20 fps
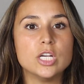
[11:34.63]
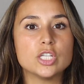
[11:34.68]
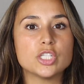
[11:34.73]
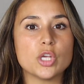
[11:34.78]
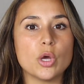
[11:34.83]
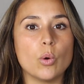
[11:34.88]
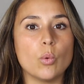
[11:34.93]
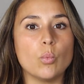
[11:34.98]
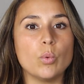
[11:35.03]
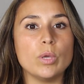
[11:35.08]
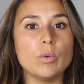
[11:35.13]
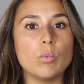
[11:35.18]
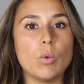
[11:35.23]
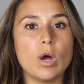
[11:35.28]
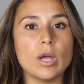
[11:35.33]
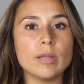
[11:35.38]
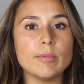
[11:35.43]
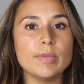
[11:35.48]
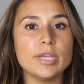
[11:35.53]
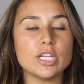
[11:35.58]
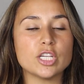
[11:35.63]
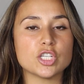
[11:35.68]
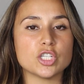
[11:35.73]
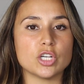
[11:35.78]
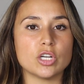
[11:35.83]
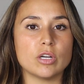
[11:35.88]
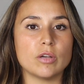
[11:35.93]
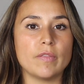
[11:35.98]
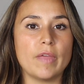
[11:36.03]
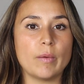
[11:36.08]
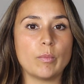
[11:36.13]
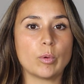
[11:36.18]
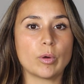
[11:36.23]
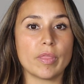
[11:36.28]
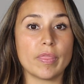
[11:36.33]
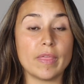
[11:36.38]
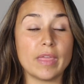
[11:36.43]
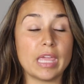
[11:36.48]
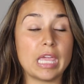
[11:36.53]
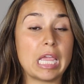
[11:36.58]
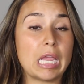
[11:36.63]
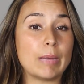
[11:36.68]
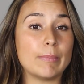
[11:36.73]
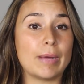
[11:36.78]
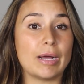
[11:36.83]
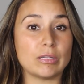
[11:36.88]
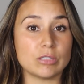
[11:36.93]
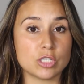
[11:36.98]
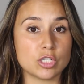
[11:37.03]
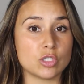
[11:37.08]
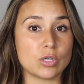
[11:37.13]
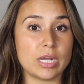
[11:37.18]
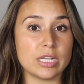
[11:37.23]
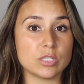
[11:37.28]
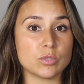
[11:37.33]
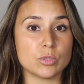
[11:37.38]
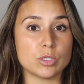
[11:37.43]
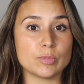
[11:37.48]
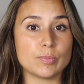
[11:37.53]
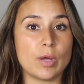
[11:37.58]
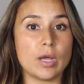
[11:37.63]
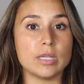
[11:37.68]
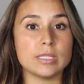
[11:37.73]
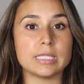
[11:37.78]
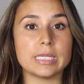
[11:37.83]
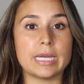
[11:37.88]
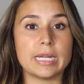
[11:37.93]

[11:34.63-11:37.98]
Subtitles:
So we want to make sure that we're thinking about stress response.